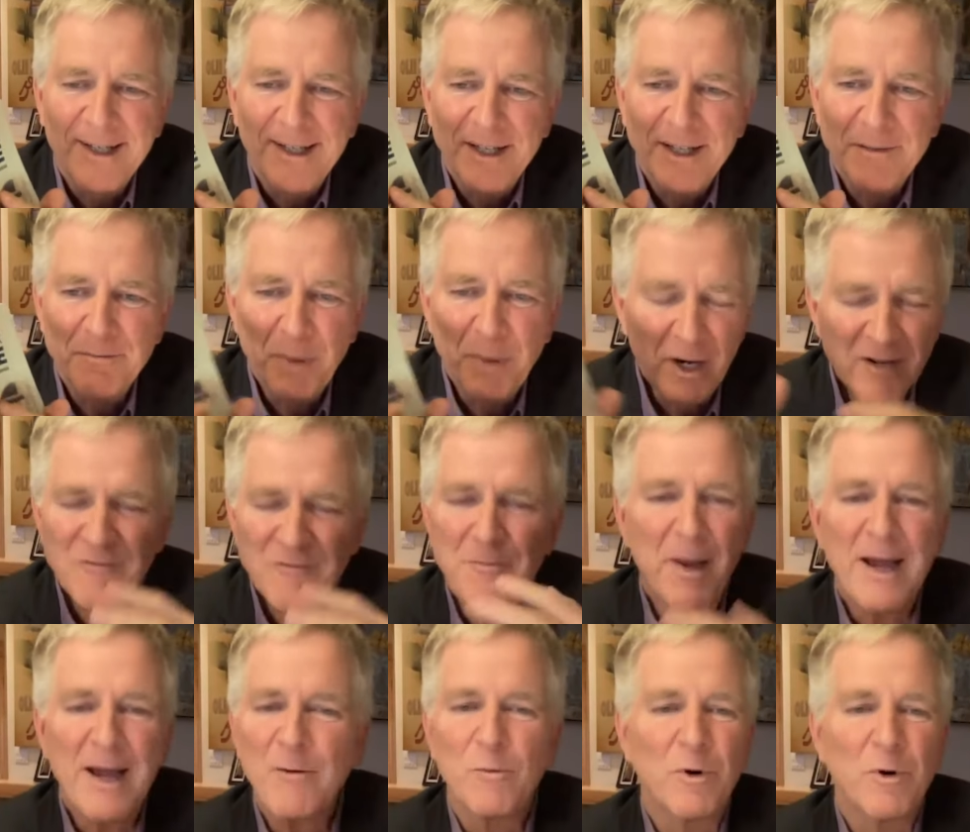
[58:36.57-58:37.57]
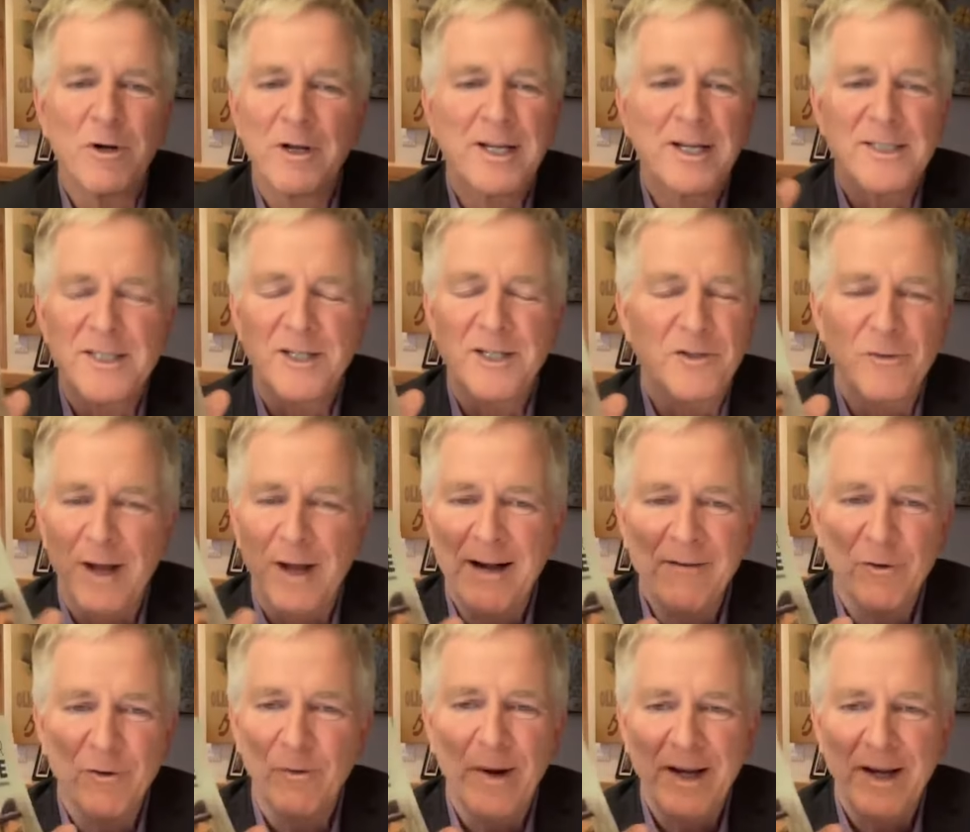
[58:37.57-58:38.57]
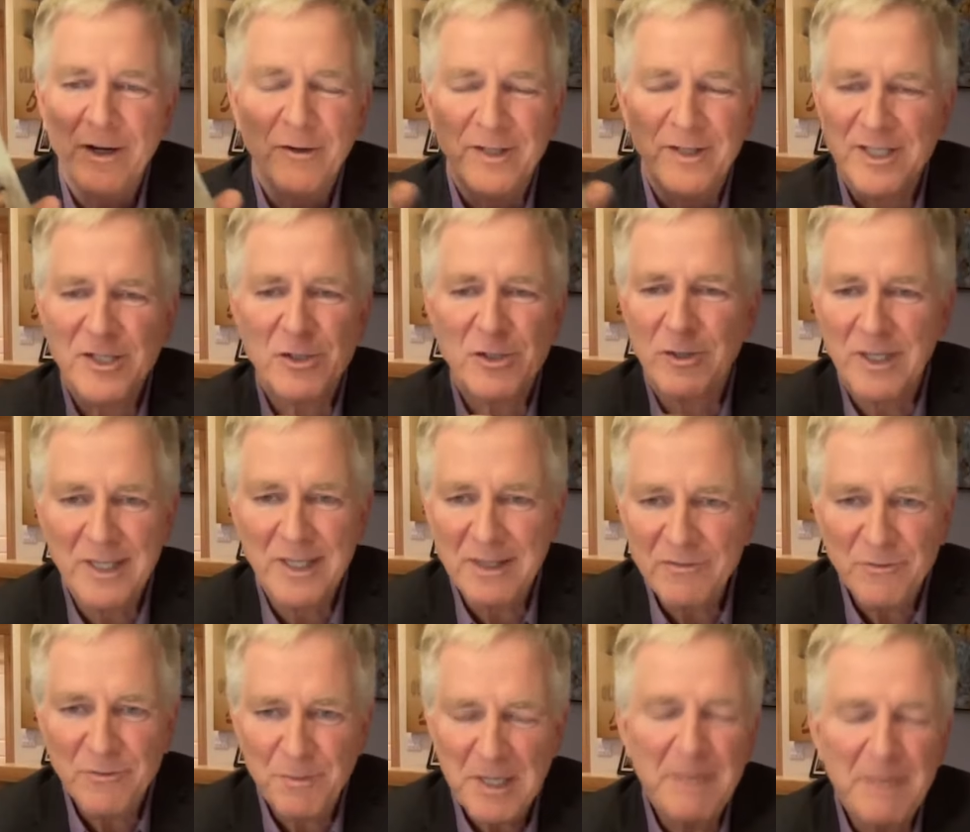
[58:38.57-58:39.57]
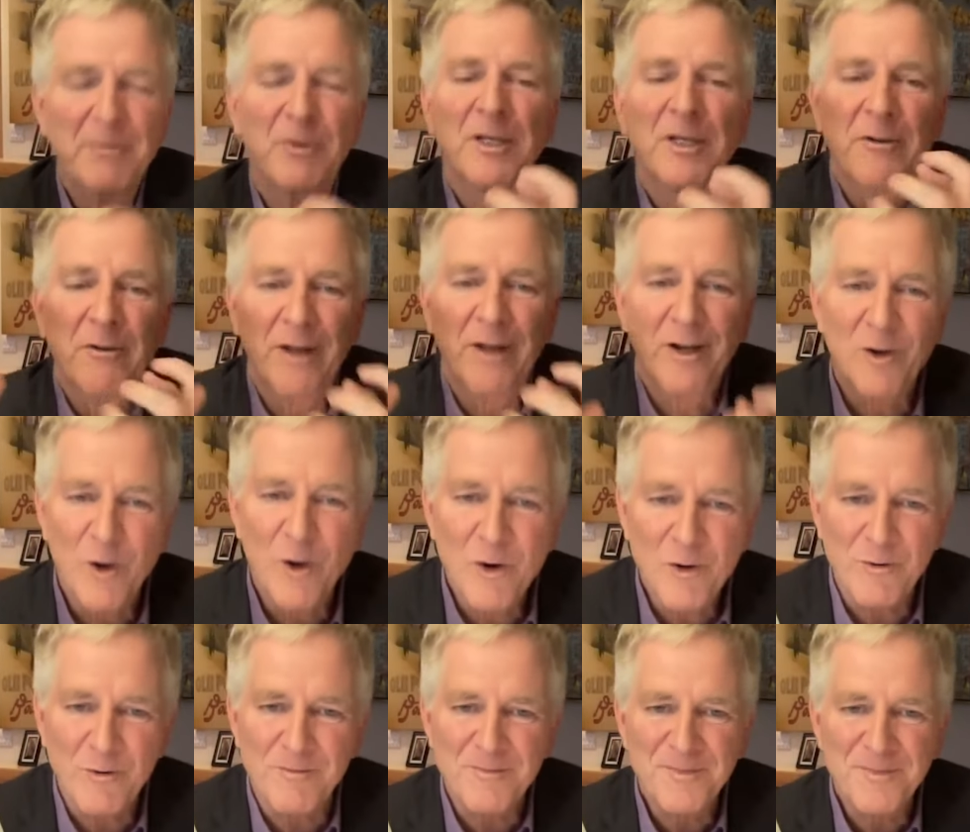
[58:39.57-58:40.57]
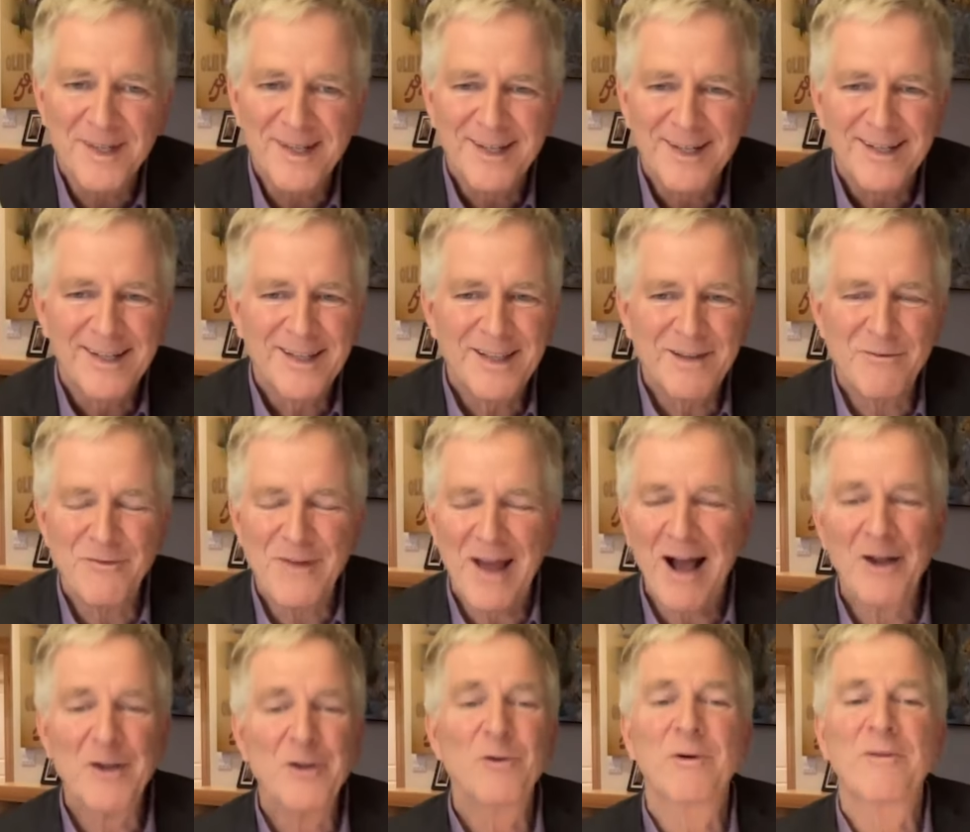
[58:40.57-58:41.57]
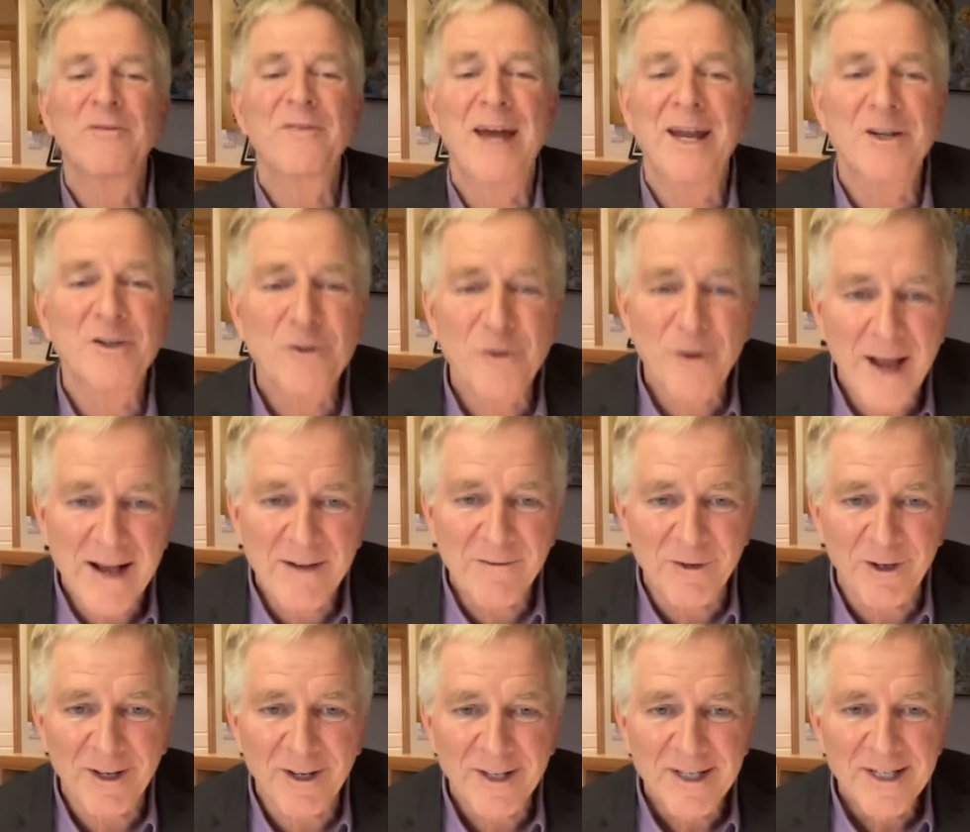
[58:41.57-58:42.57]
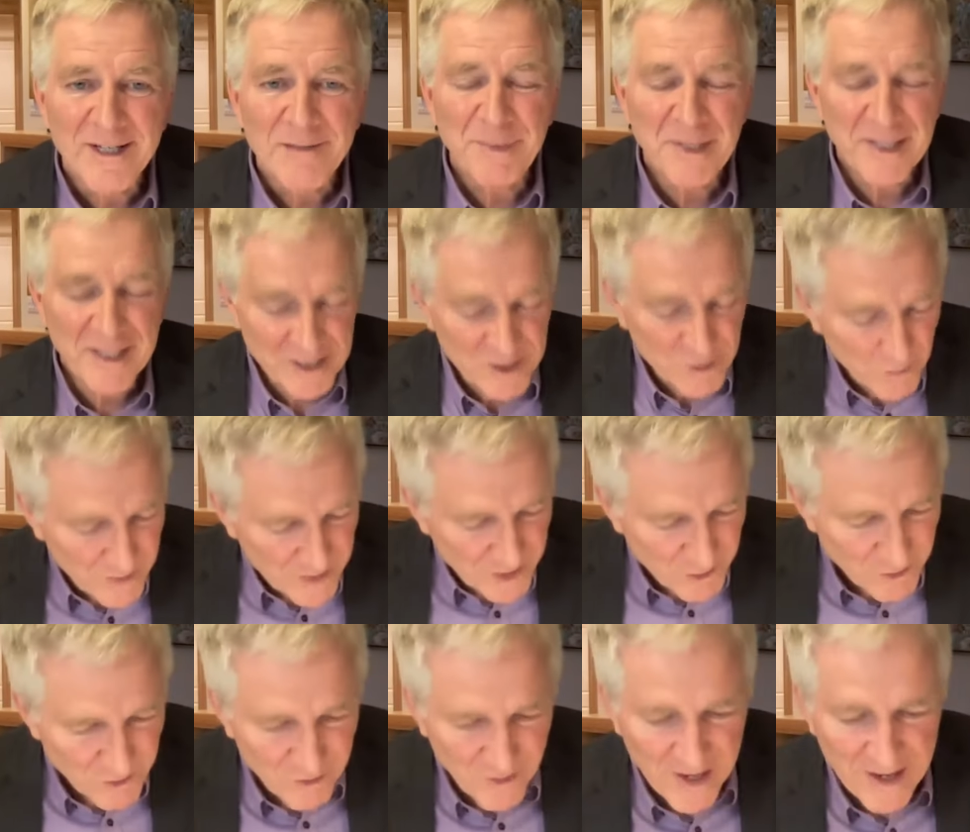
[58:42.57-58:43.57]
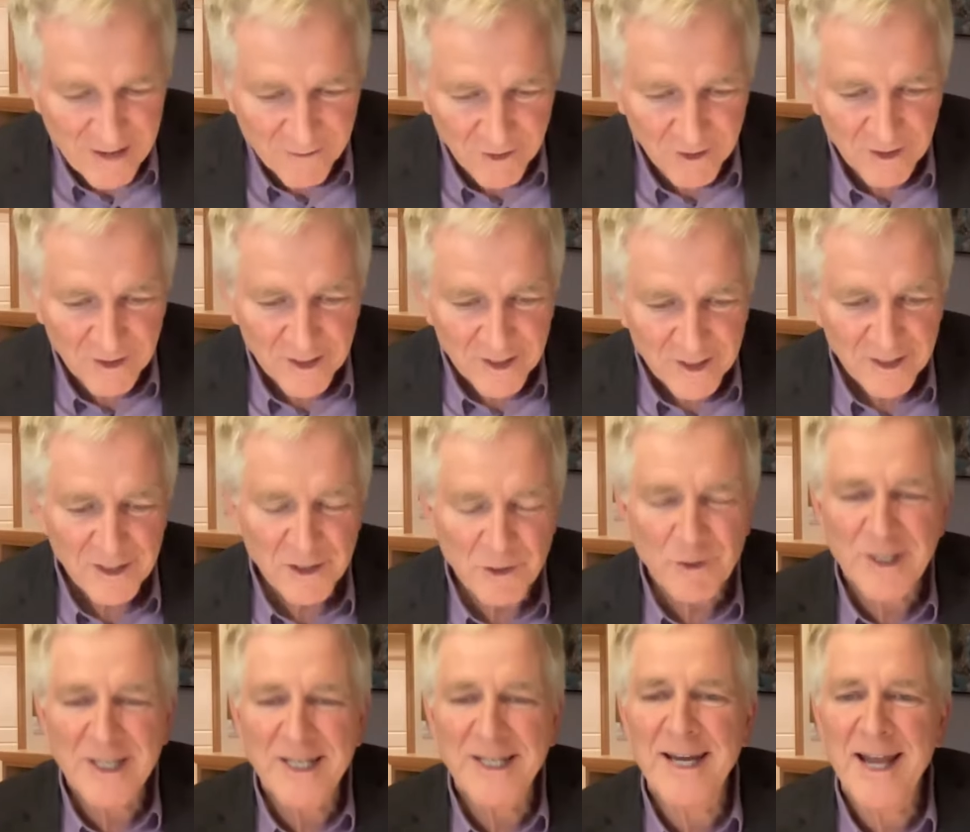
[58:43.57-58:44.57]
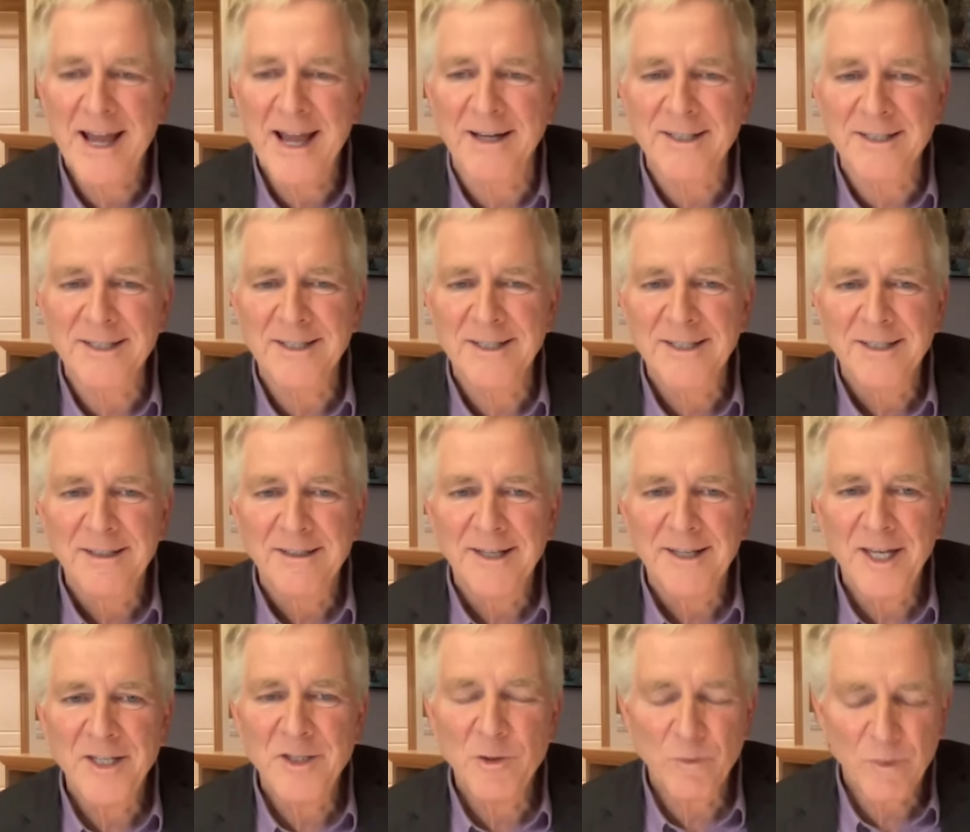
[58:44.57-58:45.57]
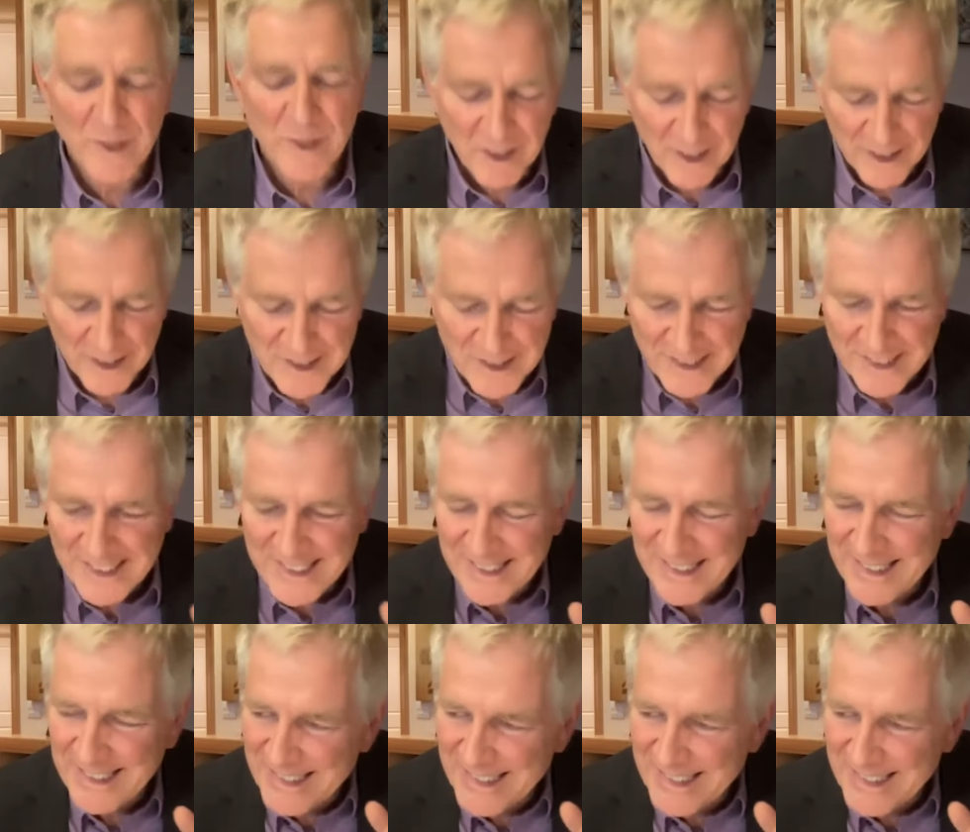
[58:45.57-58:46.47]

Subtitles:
And part of my work as a travel writer is to give people here at home the value of that travel, because when you travel, you connect and you realize the